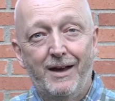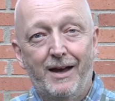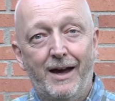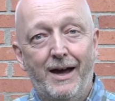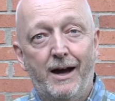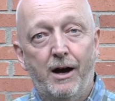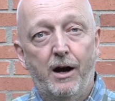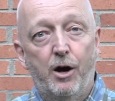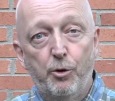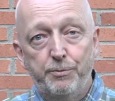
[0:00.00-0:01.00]

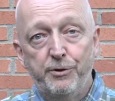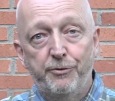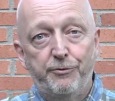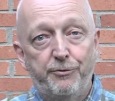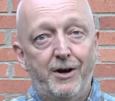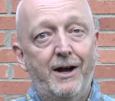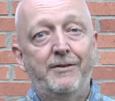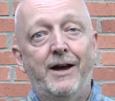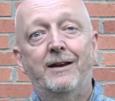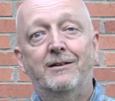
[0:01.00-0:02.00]
Hope you find
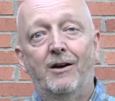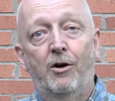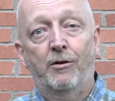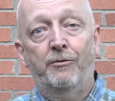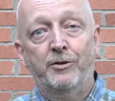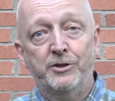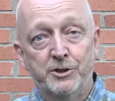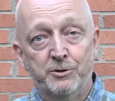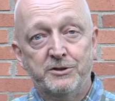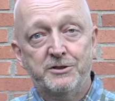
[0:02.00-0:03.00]
that of
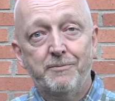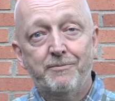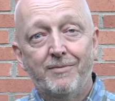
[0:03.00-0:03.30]
use,